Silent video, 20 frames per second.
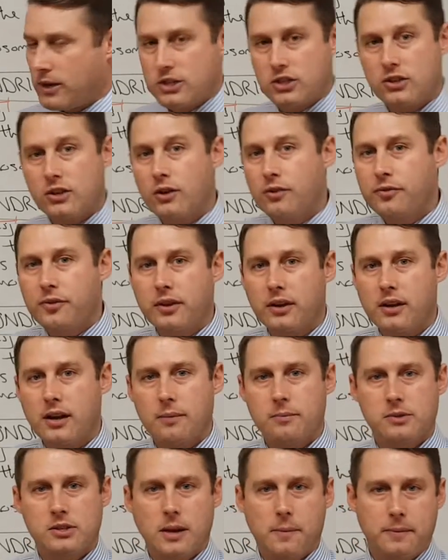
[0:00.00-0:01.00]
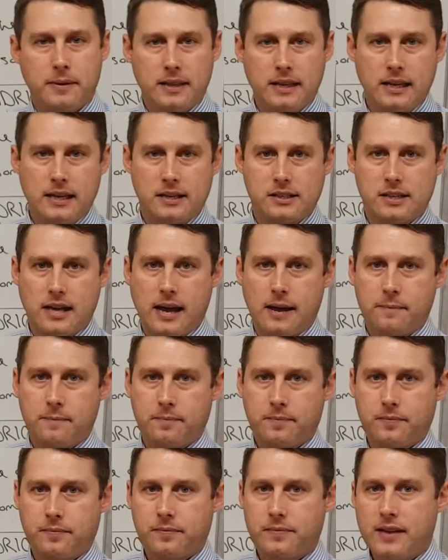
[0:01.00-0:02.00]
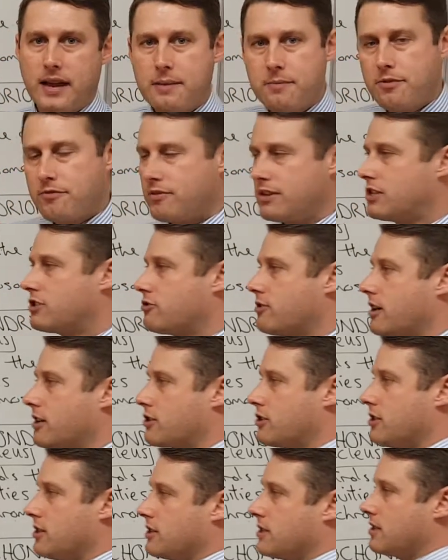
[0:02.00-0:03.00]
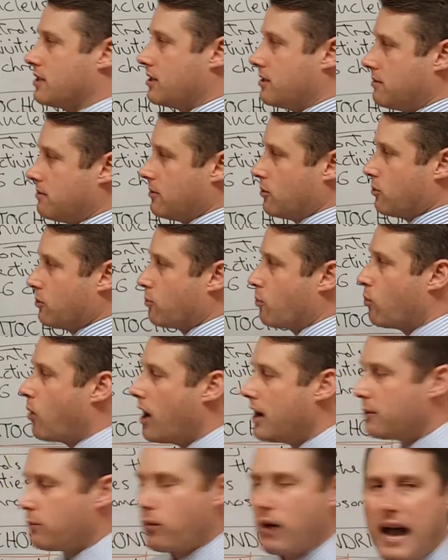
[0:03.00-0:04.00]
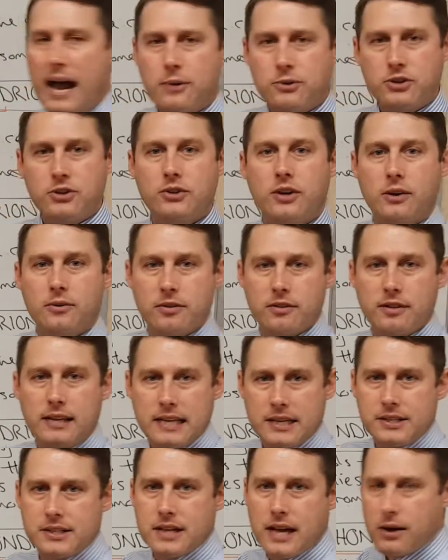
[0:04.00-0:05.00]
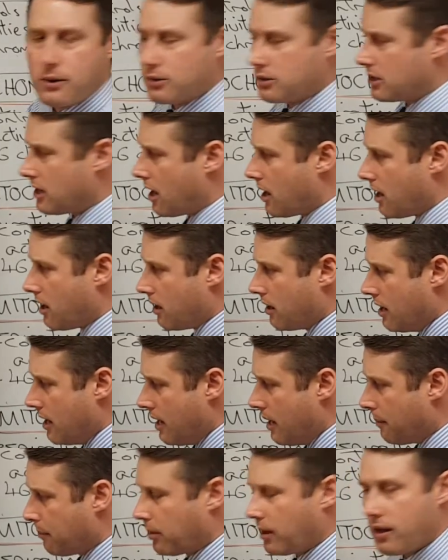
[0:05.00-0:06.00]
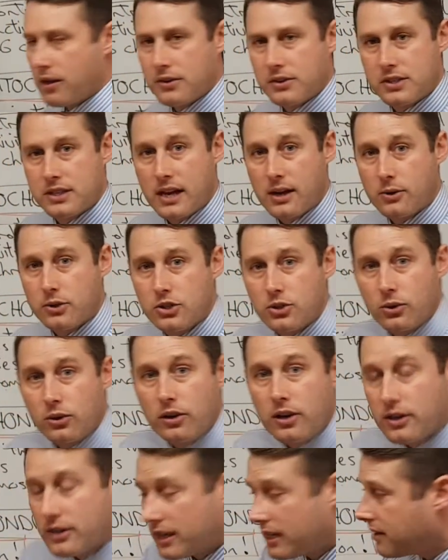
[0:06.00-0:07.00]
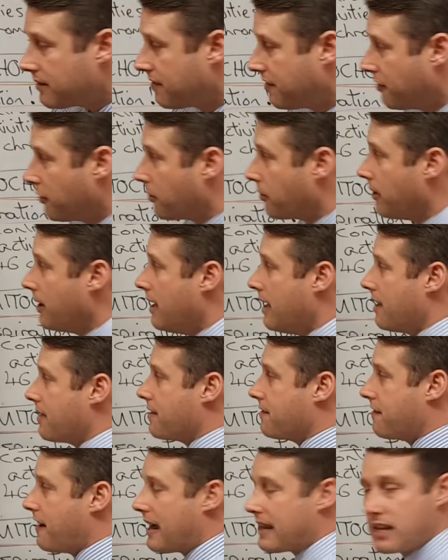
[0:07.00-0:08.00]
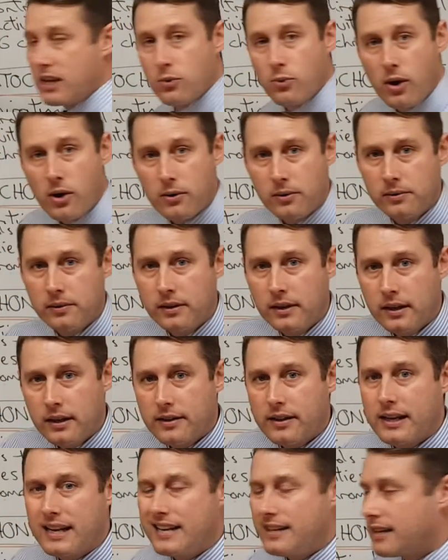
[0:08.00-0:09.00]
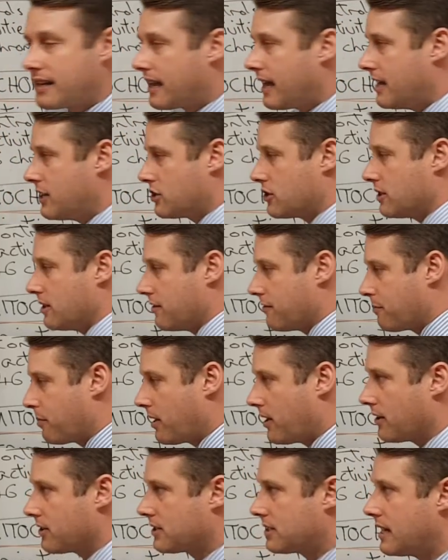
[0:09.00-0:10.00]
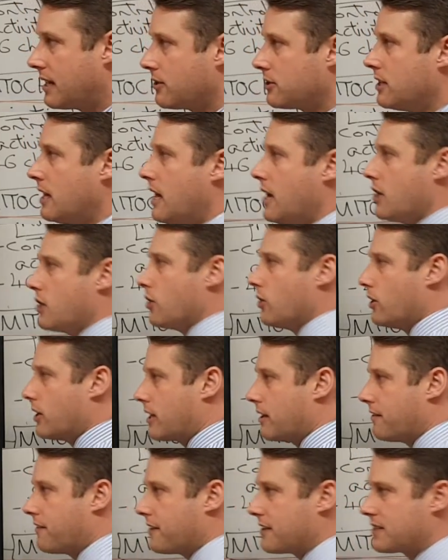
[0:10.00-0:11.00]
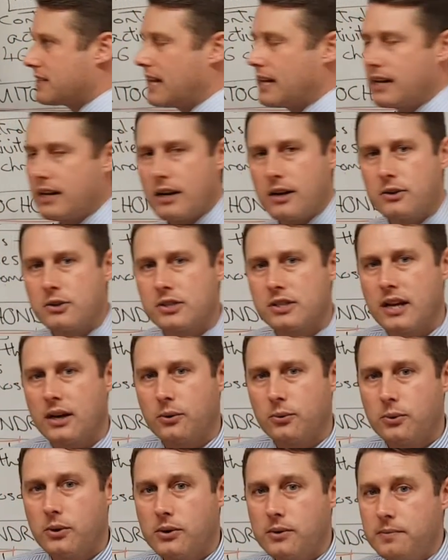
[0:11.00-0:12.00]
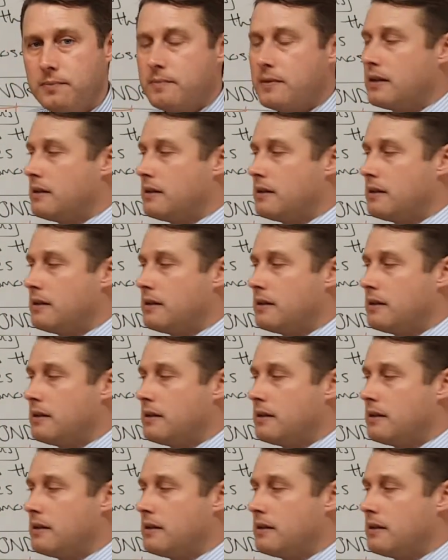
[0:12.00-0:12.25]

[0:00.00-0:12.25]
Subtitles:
question often comes up in the exam. name 3 structures. How do you know that these cells are plant cells? You're looking for the vacuole, an indication of plant cells. You're looking for cellulose cell wall